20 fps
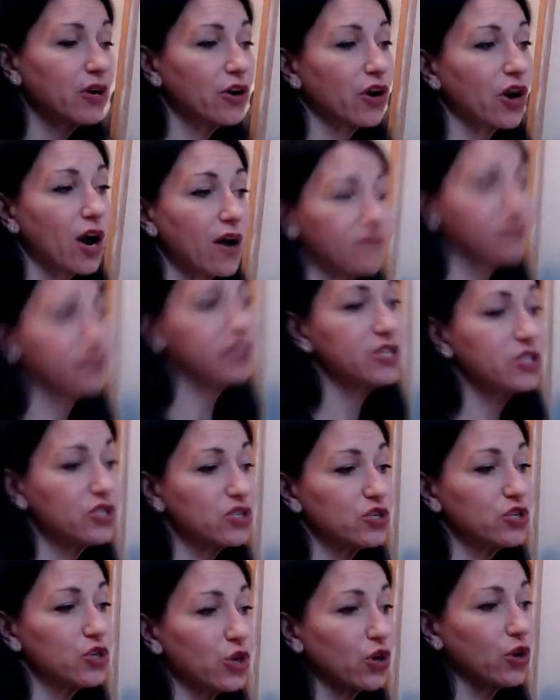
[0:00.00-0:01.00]
of the
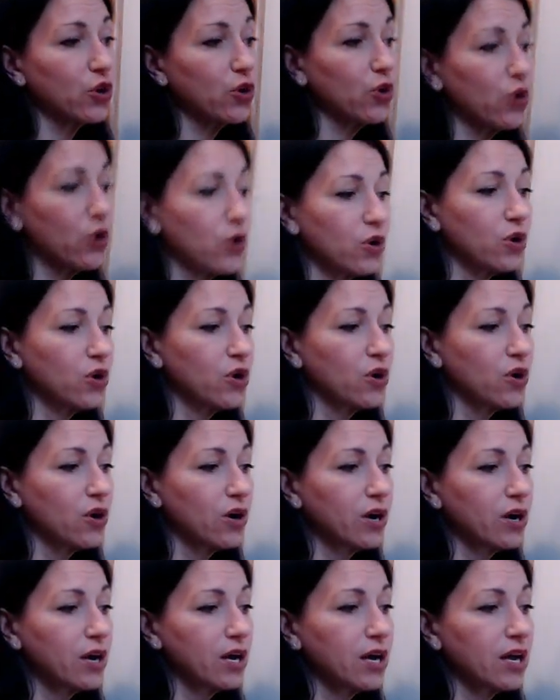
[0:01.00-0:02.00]
circle
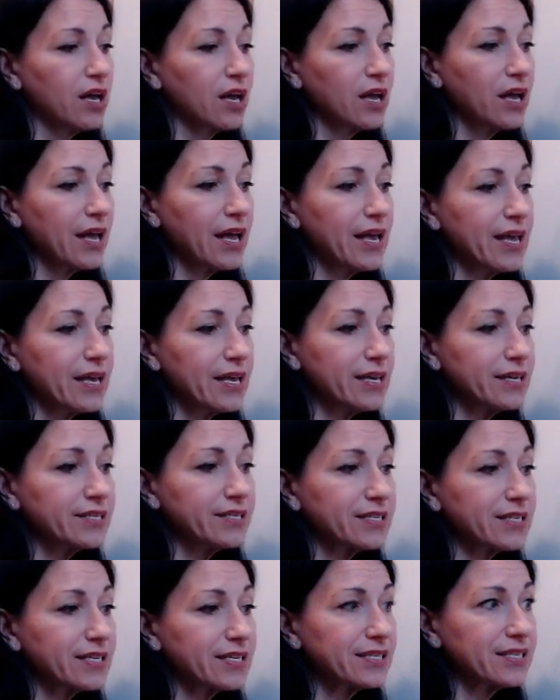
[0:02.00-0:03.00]

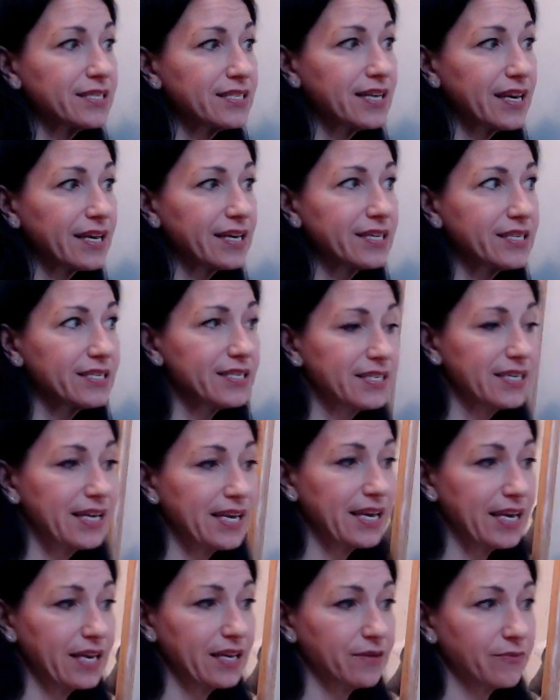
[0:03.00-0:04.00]
is
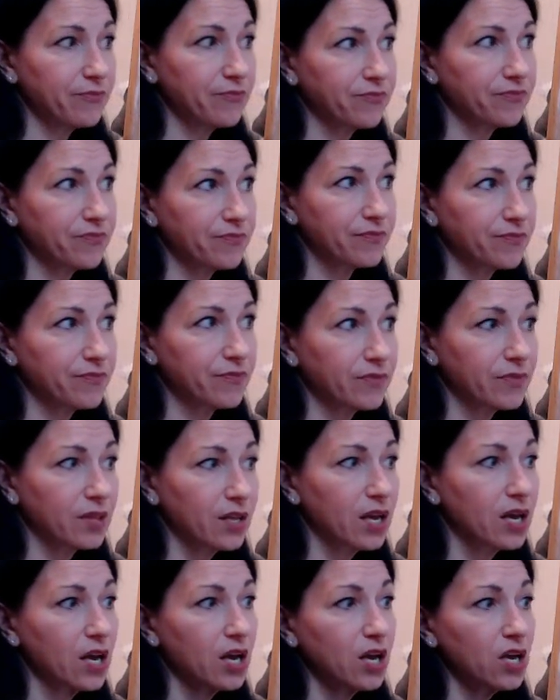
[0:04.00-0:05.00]
16,
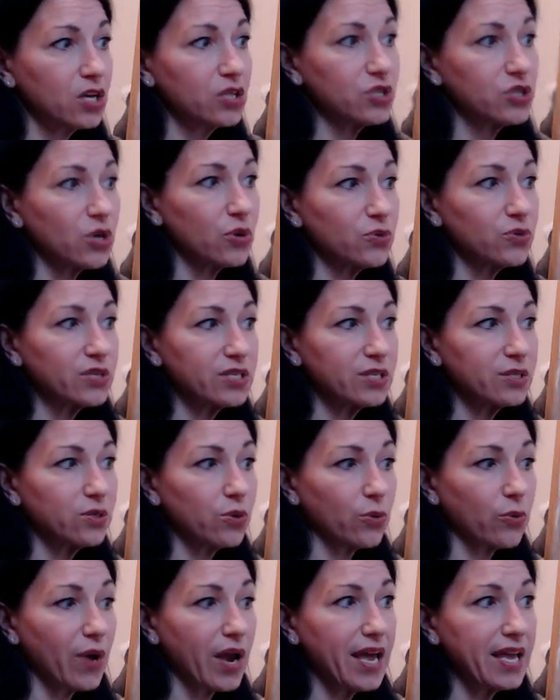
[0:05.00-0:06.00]
so the
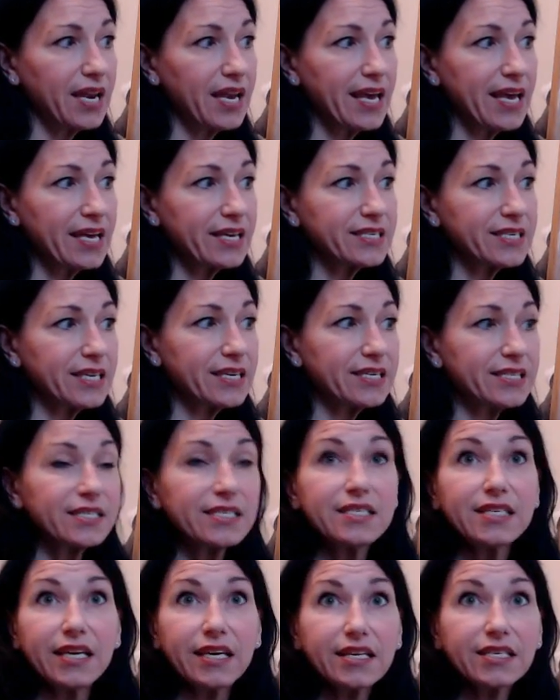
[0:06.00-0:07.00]
radius is
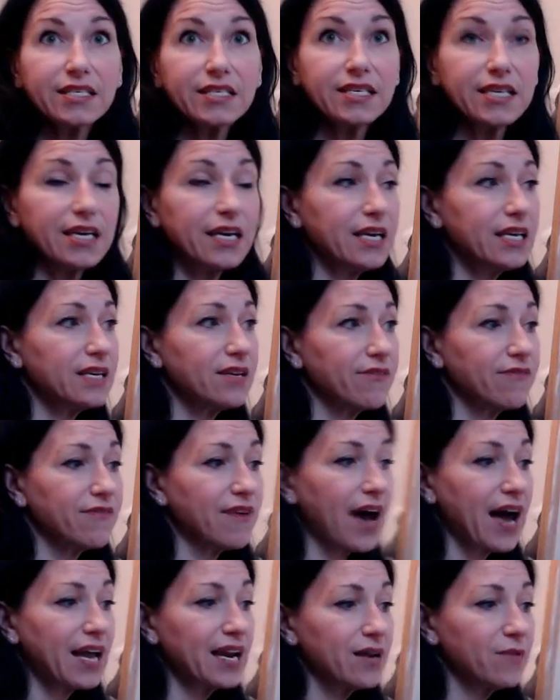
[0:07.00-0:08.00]
16
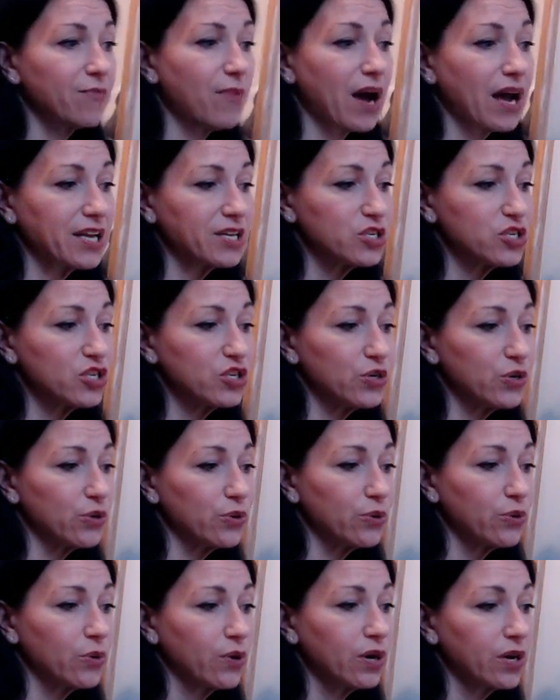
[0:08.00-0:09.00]
divided by
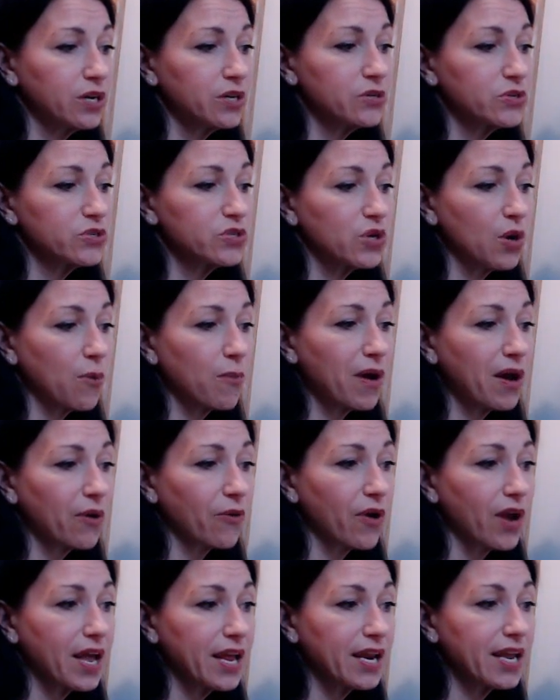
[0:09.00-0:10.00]
2. So my
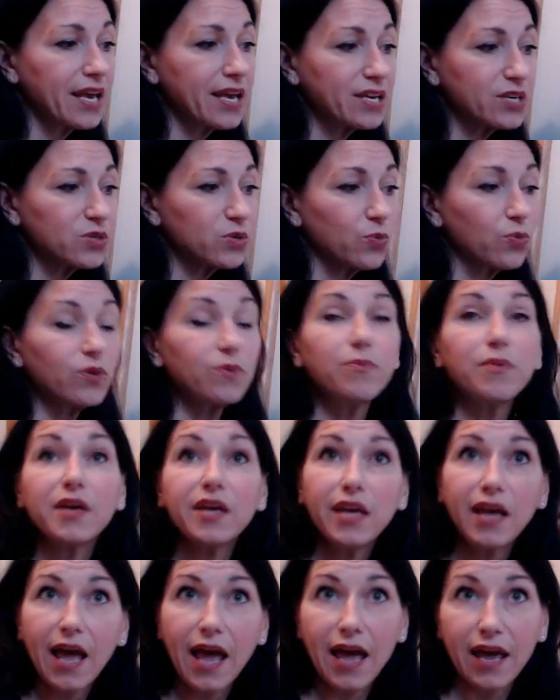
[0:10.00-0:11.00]
radius would
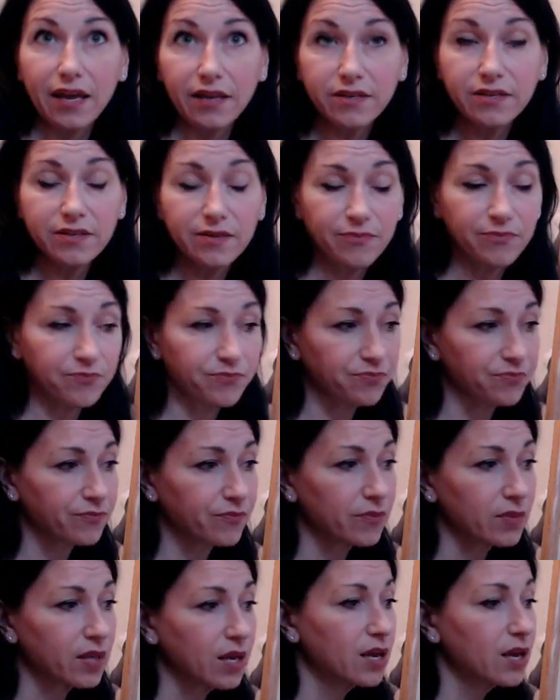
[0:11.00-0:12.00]
be 8.
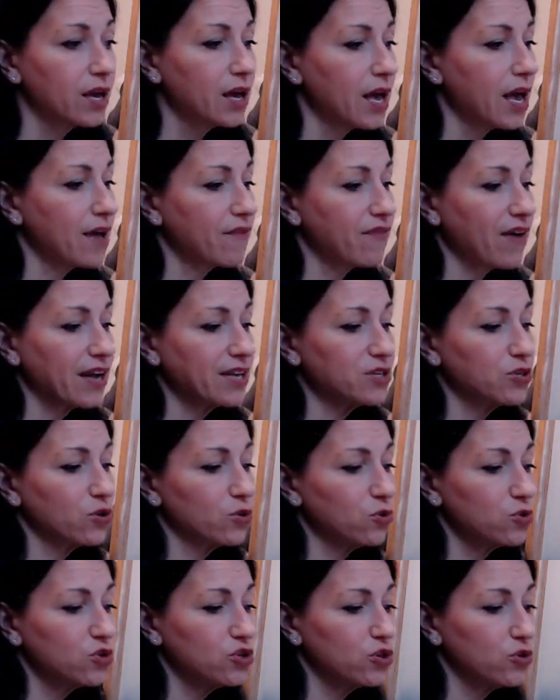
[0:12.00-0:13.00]
If I
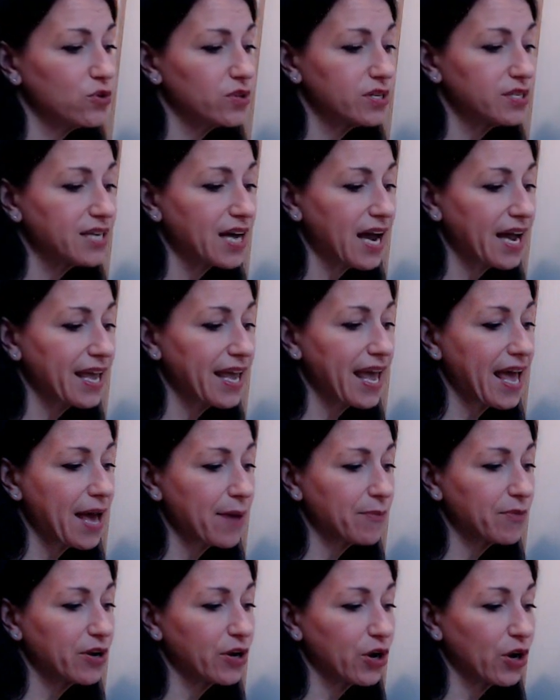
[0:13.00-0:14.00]
told you the
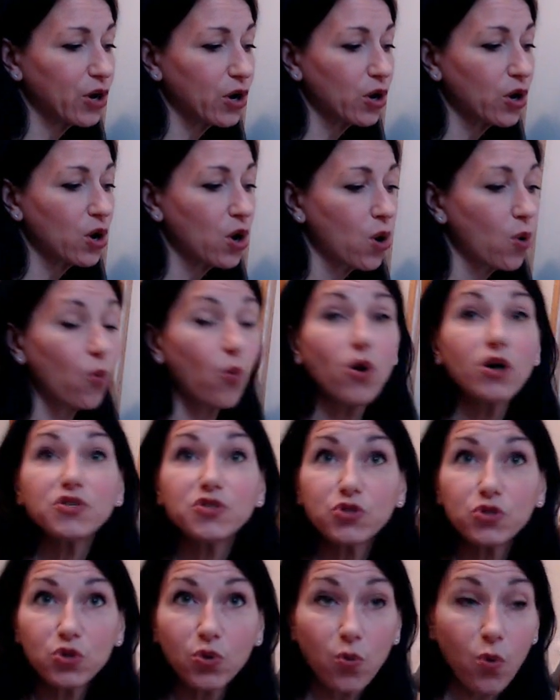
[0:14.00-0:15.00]
diameter
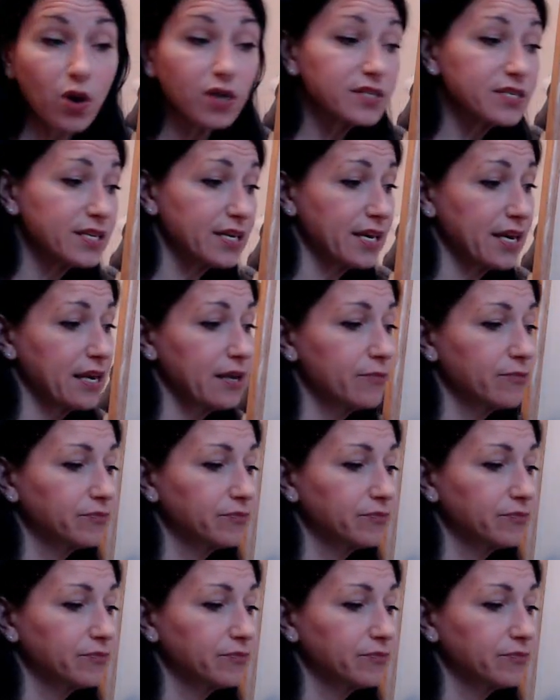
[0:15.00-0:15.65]
was 20,